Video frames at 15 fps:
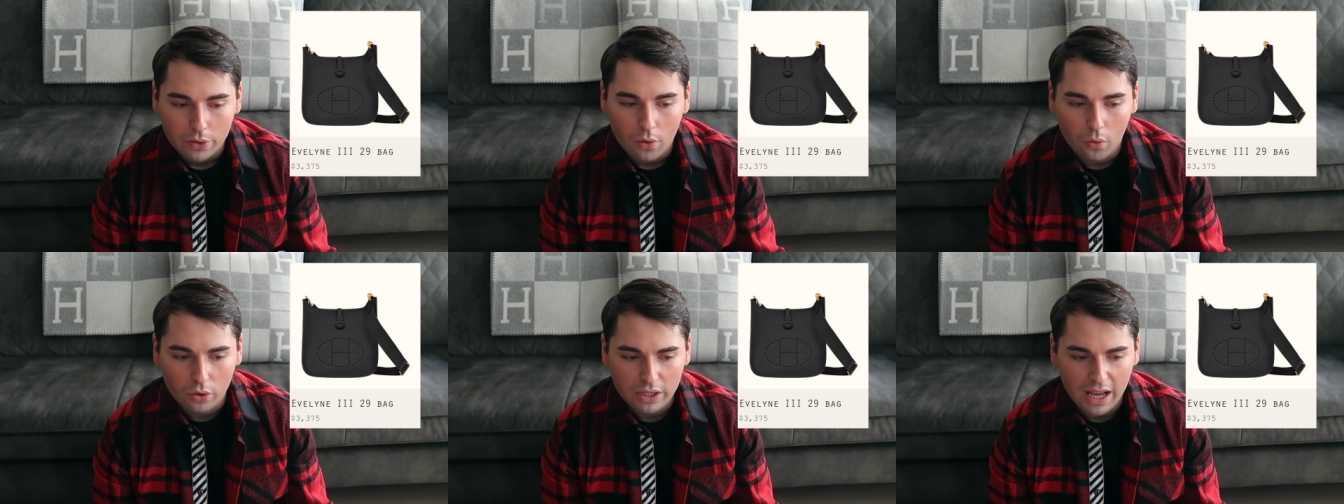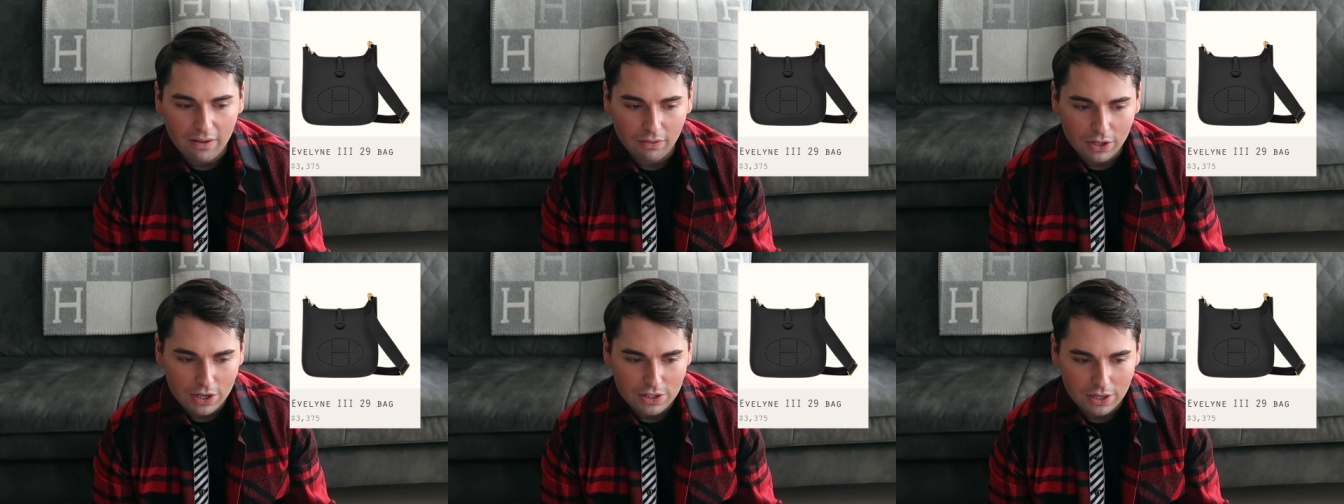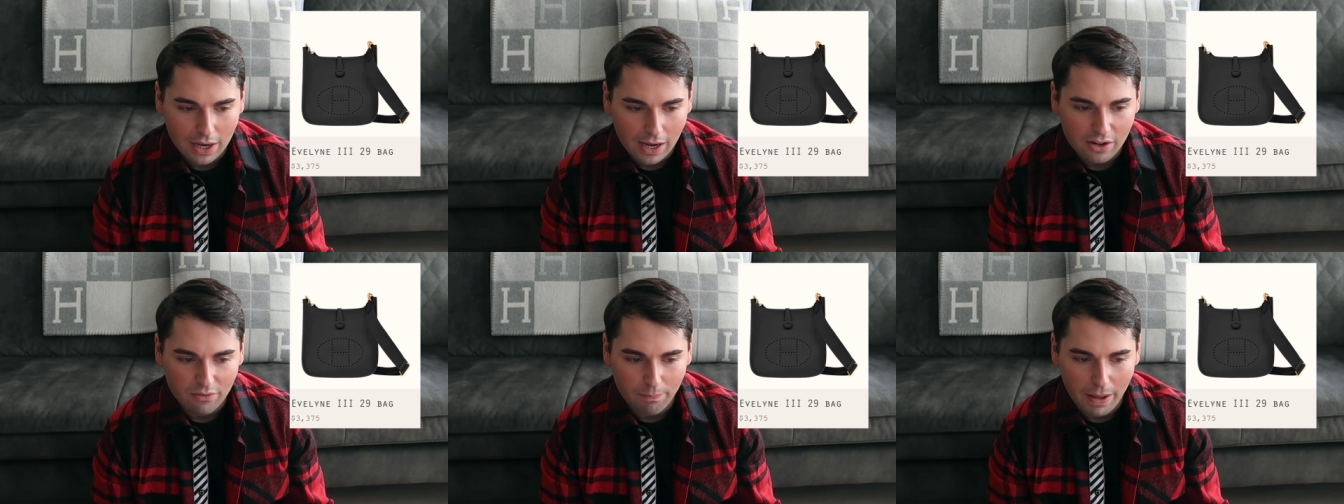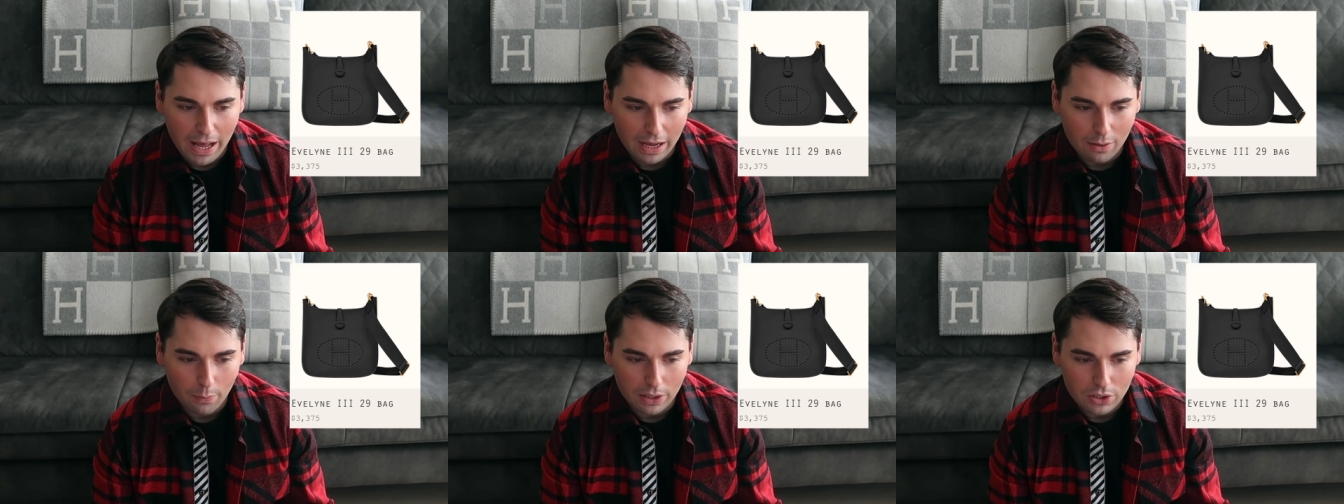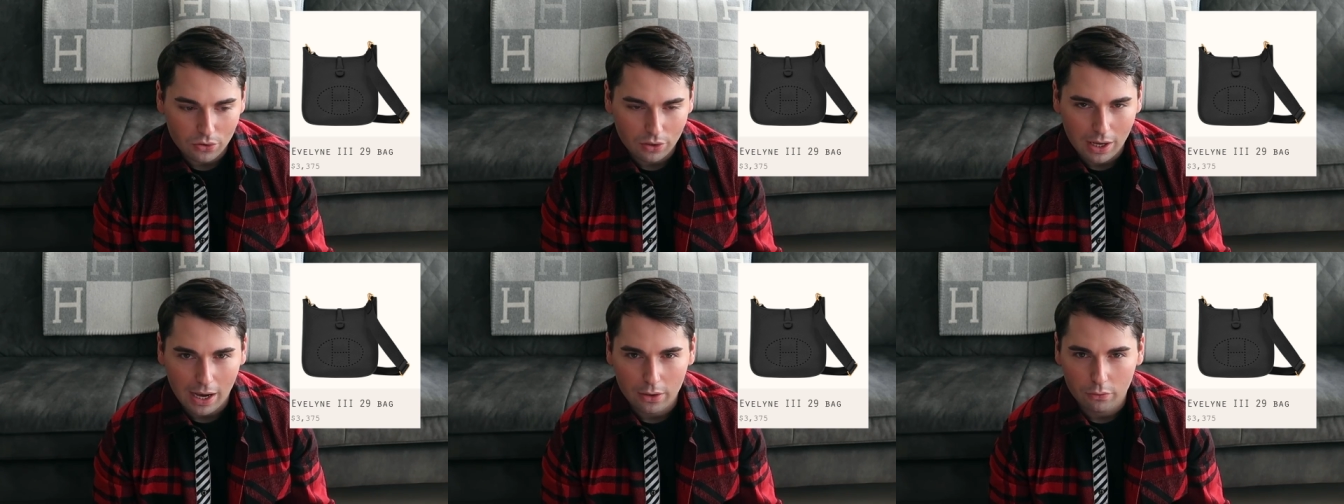or the Evelyne is the kind of bag when you're
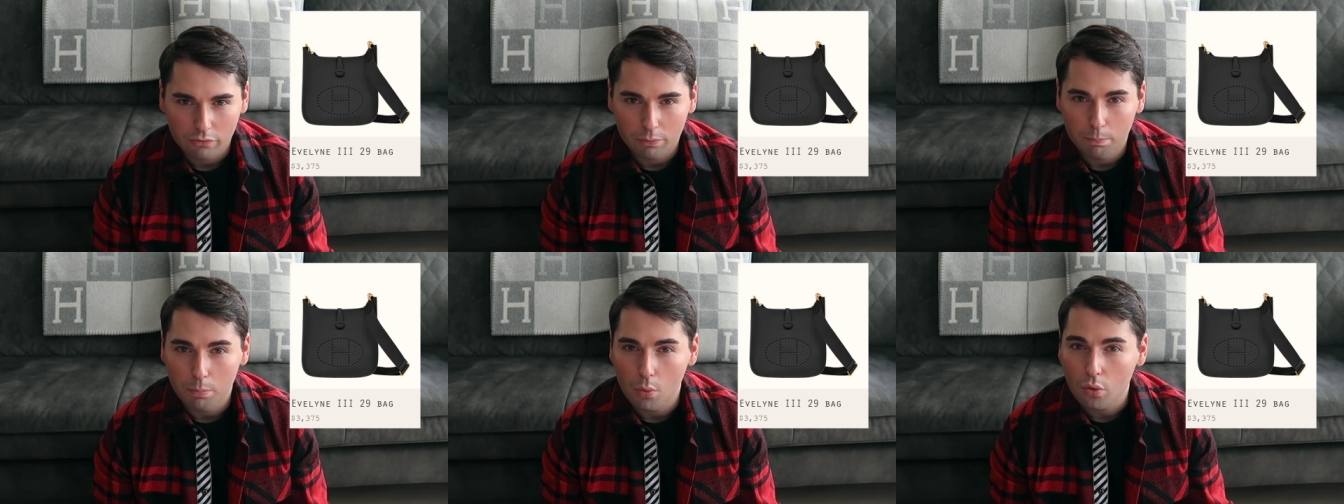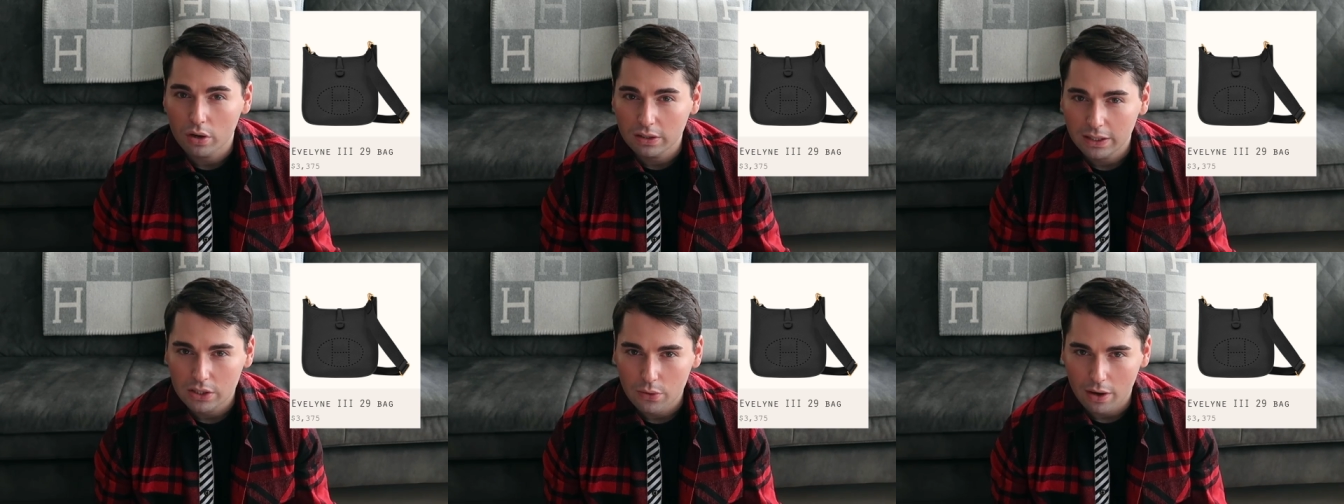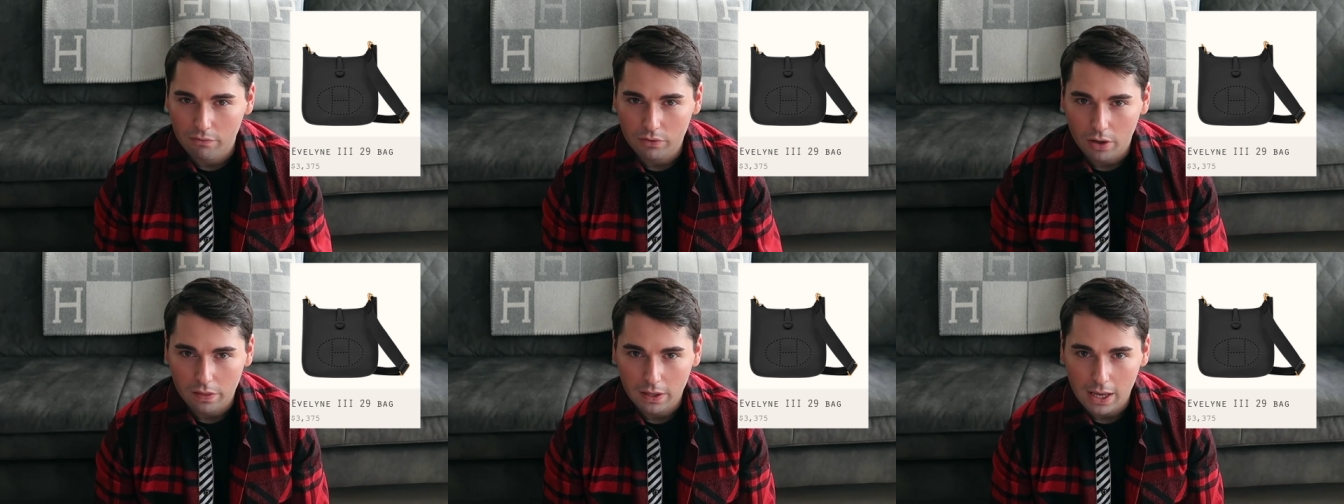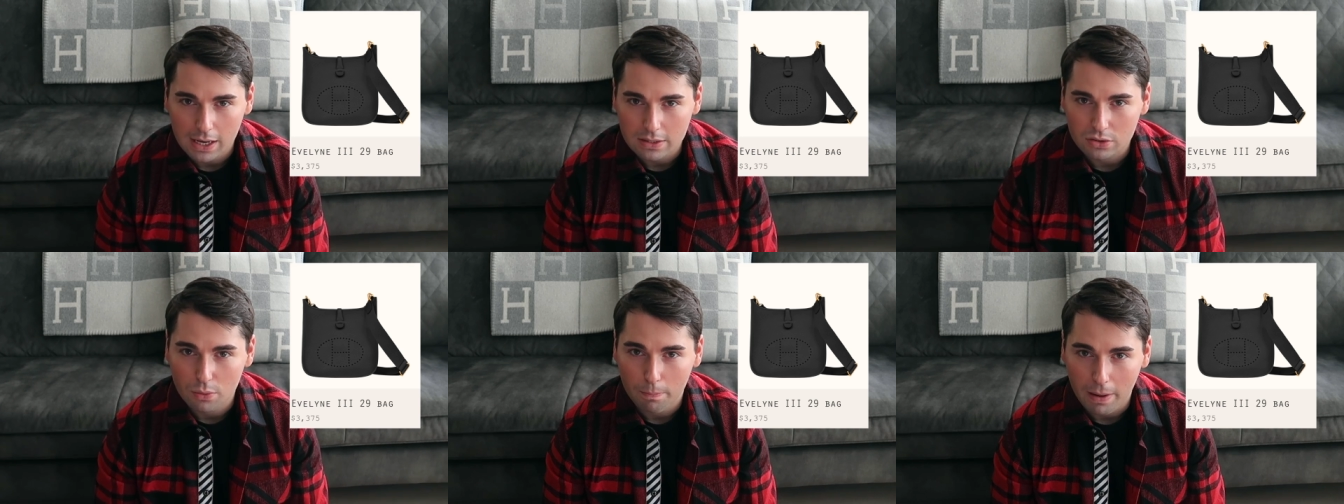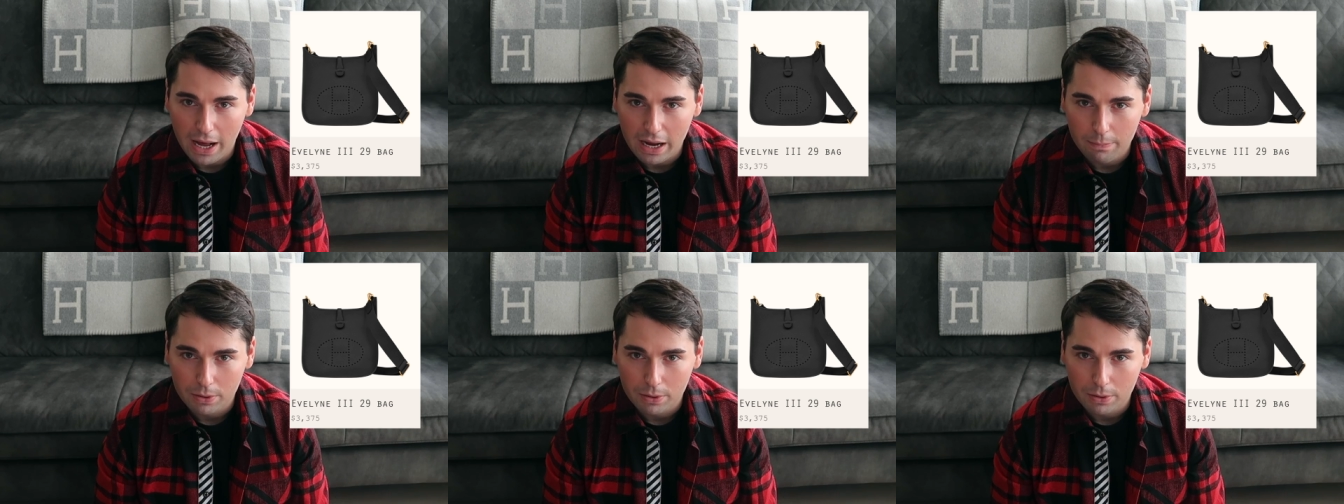kind of bored and you have nothing else to buy,